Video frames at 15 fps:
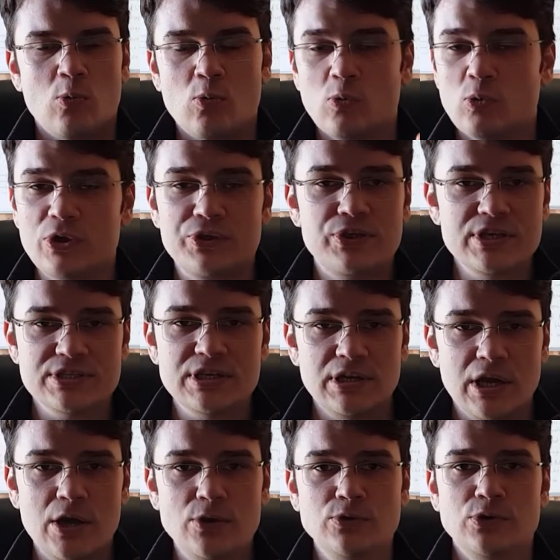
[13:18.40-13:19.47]
With this
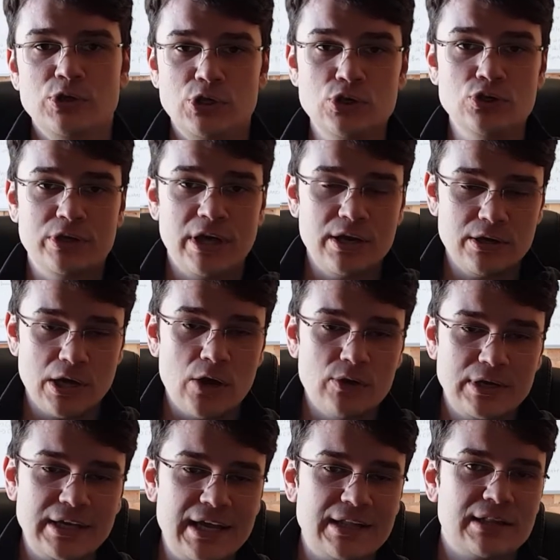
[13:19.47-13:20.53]
alone, you can go
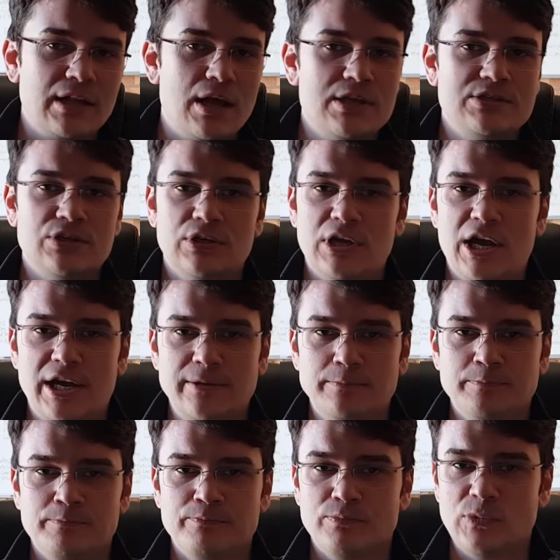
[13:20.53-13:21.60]
and get clients online.
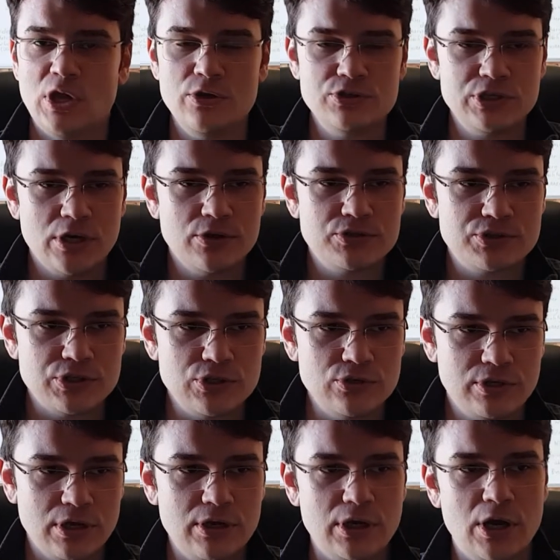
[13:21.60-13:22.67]
No jokes, you
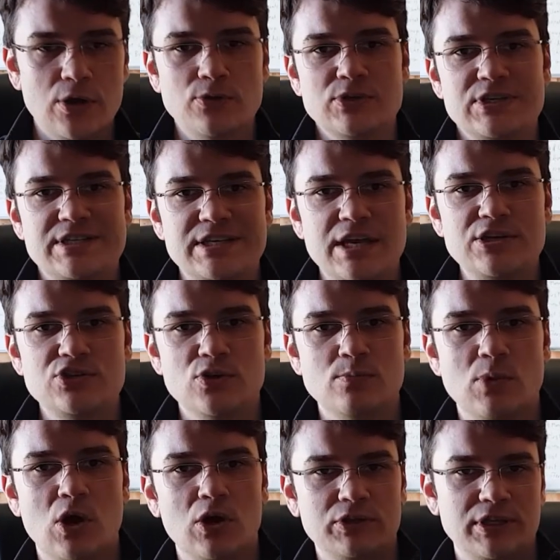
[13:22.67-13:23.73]
can go send your
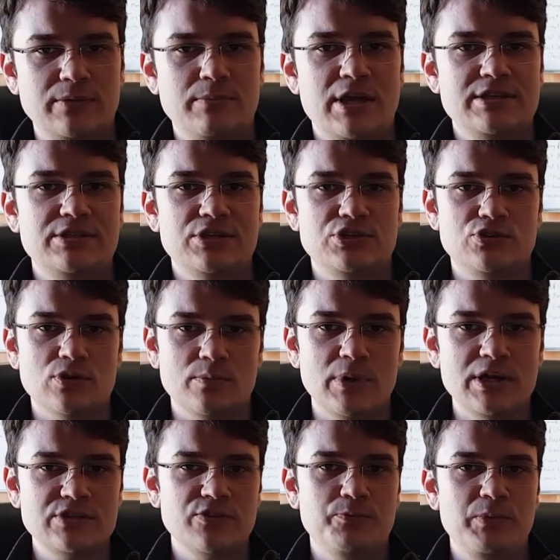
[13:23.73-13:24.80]
marketing message to a
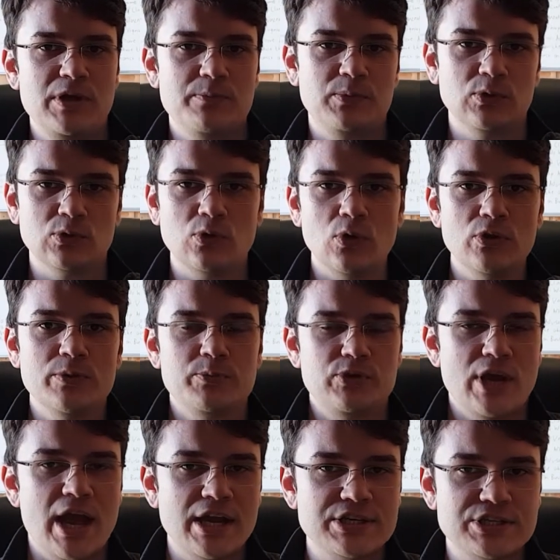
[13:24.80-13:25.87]
bunch of people, call them
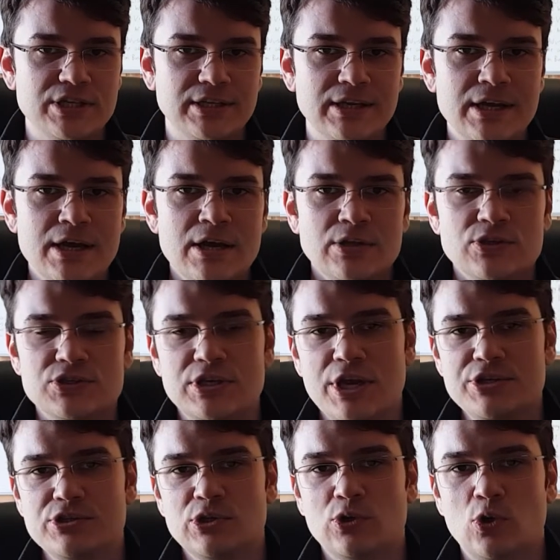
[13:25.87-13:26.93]
to action, to
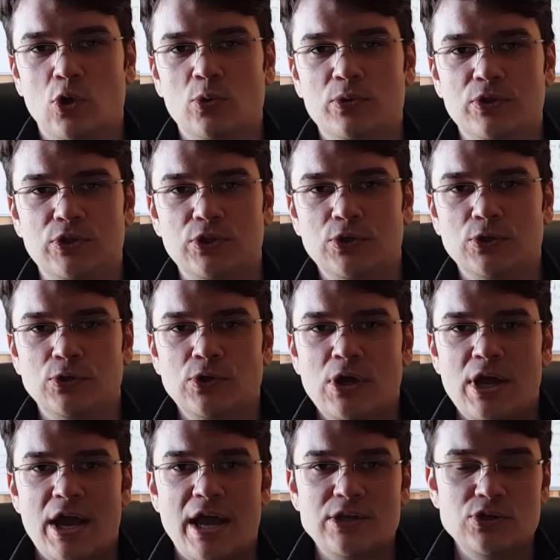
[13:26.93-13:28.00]
schedule a call with you,
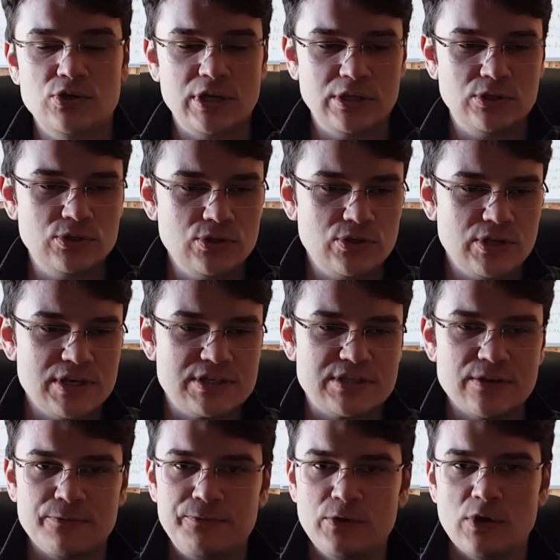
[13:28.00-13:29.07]
and you can do this
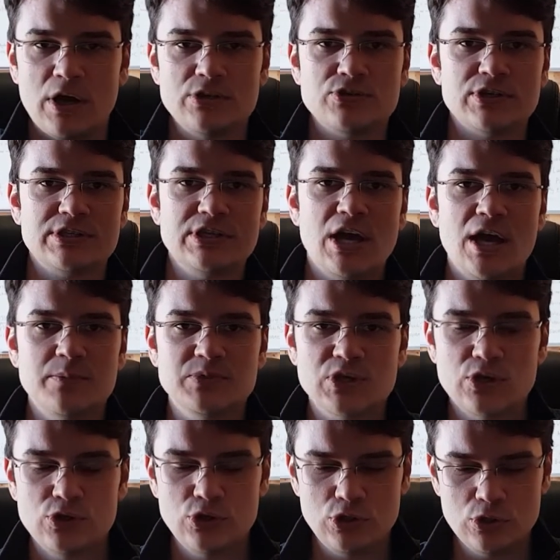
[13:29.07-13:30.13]
a few hundred times.
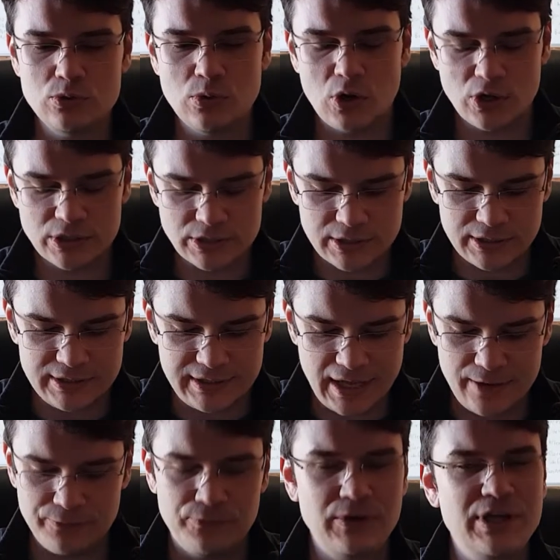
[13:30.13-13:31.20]
You are
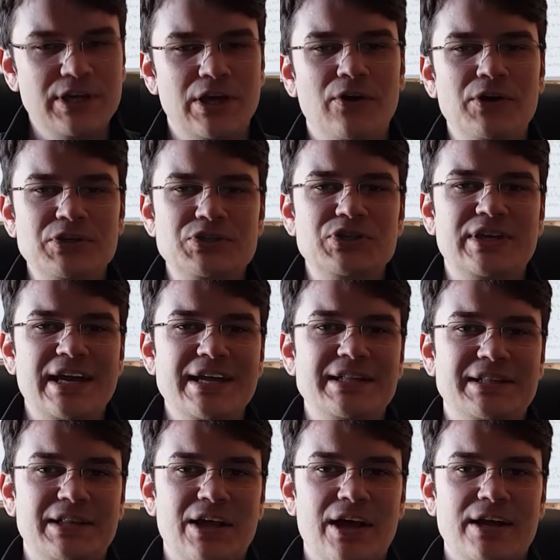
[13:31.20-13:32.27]
definitely going to
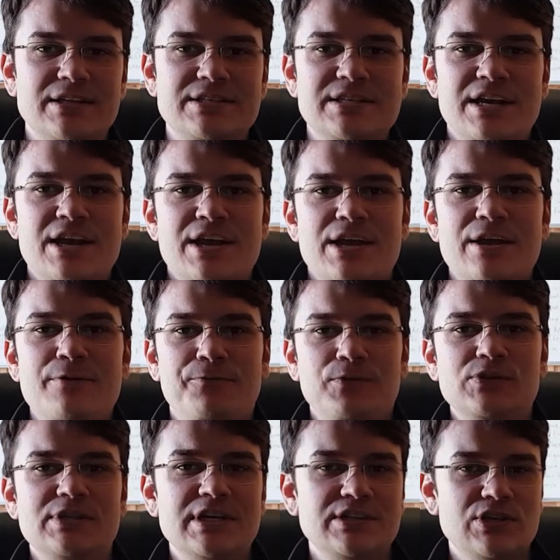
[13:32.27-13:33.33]
get clients if you
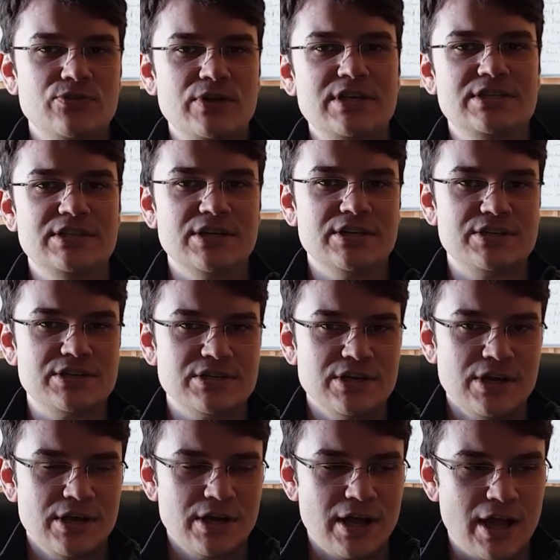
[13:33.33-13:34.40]
did the research
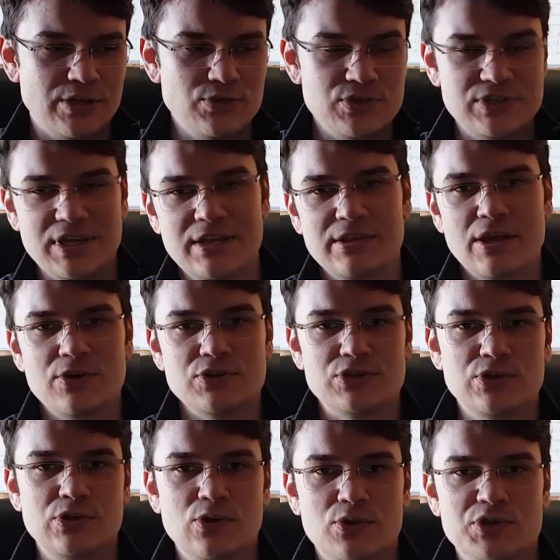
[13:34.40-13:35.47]
and you send those
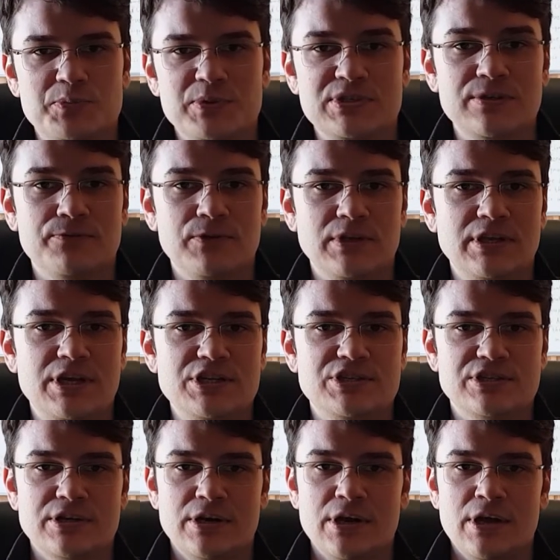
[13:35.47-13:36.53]
to your specific
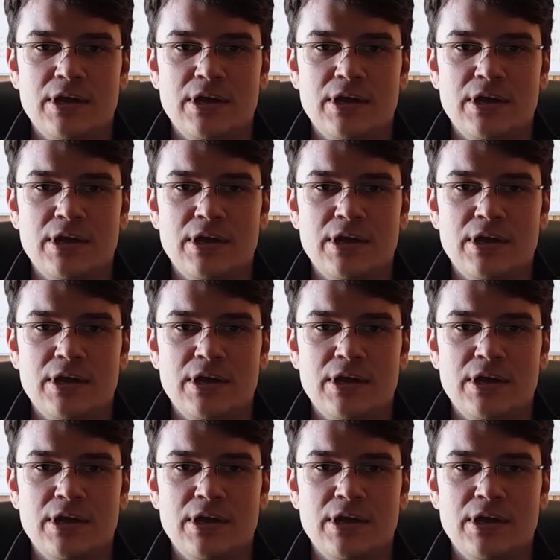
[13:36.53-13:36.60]
niche.